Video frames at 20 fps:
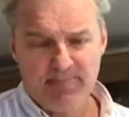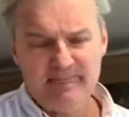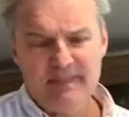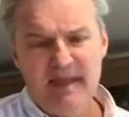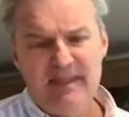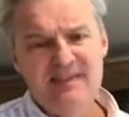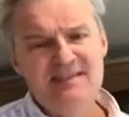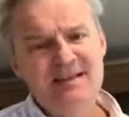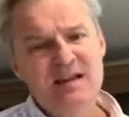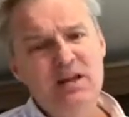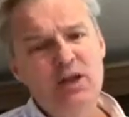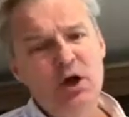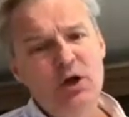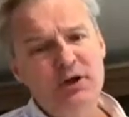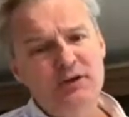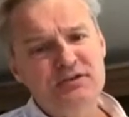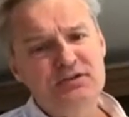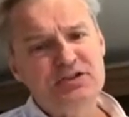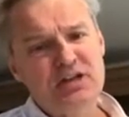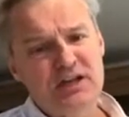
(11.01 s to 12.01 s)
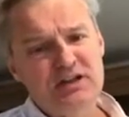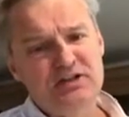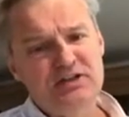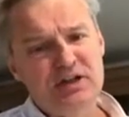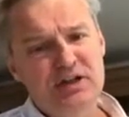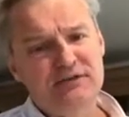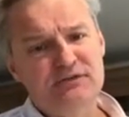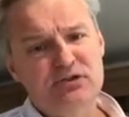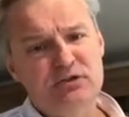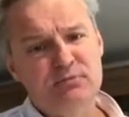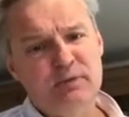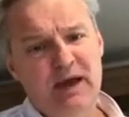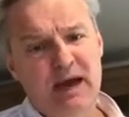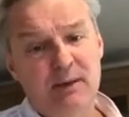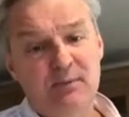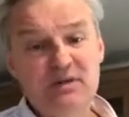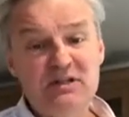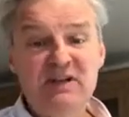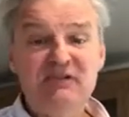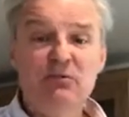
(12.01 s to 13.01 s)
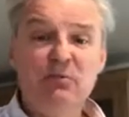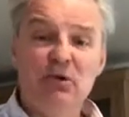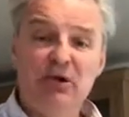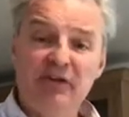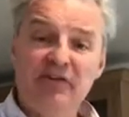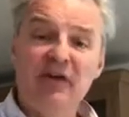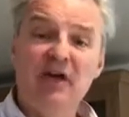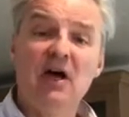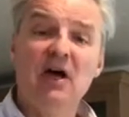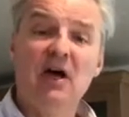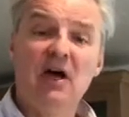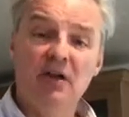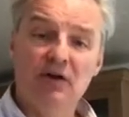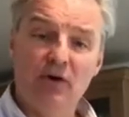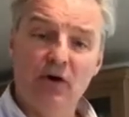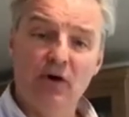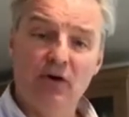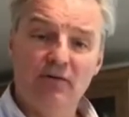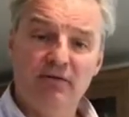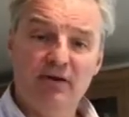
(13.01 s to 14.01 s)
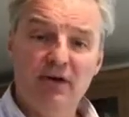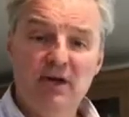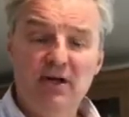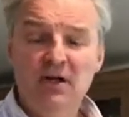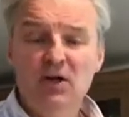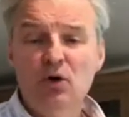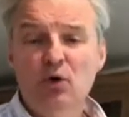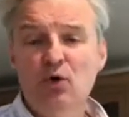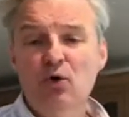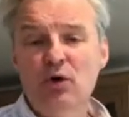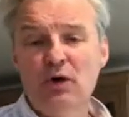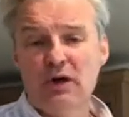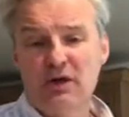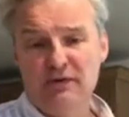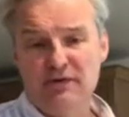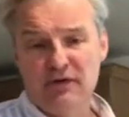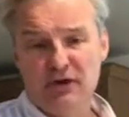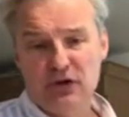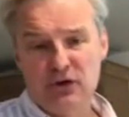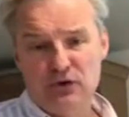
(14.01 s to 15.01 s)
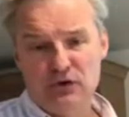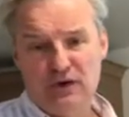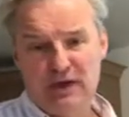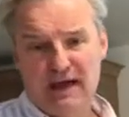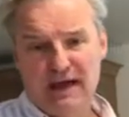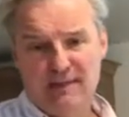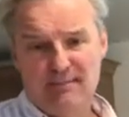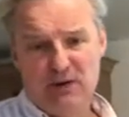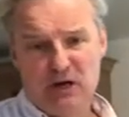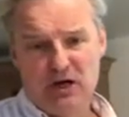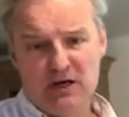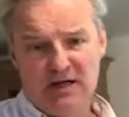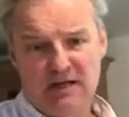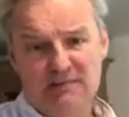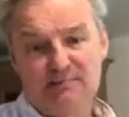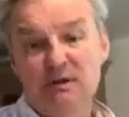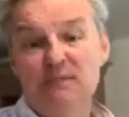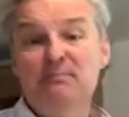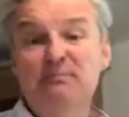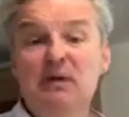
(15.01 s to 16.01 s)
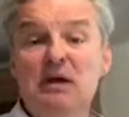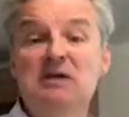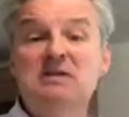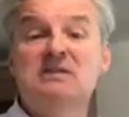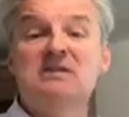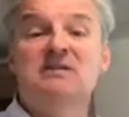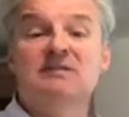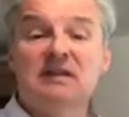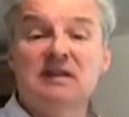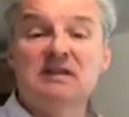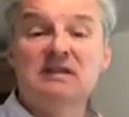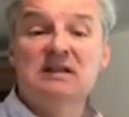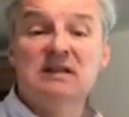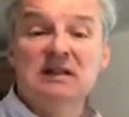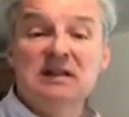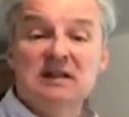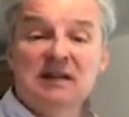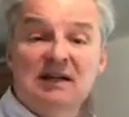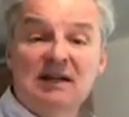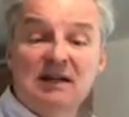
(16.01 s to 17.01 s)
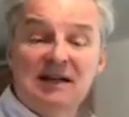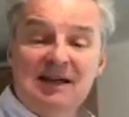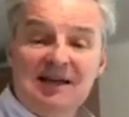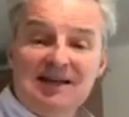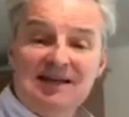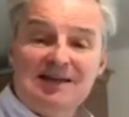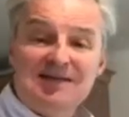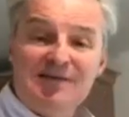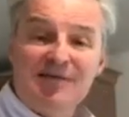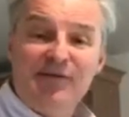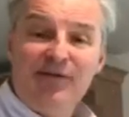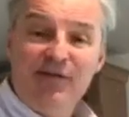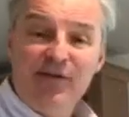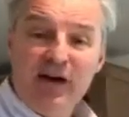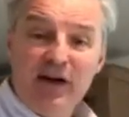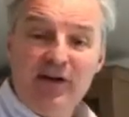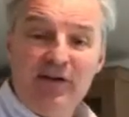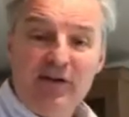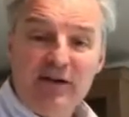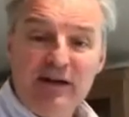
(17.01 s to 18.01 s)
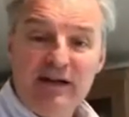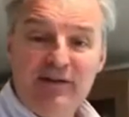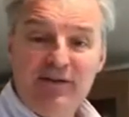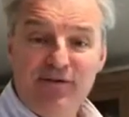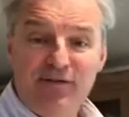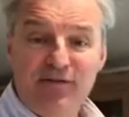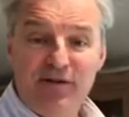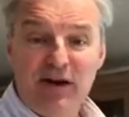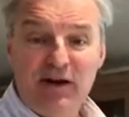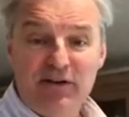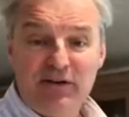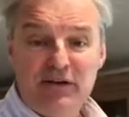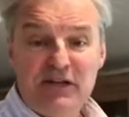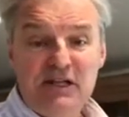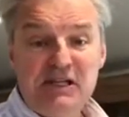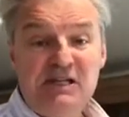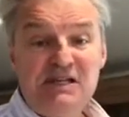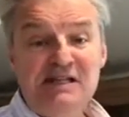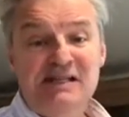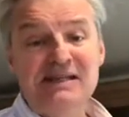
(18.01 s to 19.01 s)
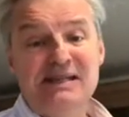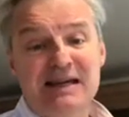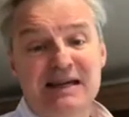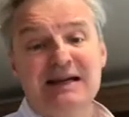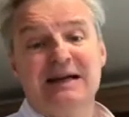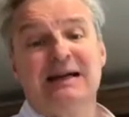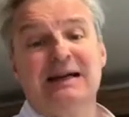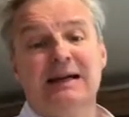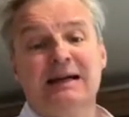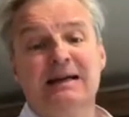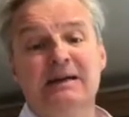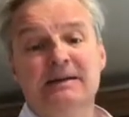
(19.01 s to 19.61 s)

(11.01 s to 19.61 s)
Now, there's a lot of Chateauneuf du Pape, which everybody's heard of, all over the UK market. But most of it is very, very young.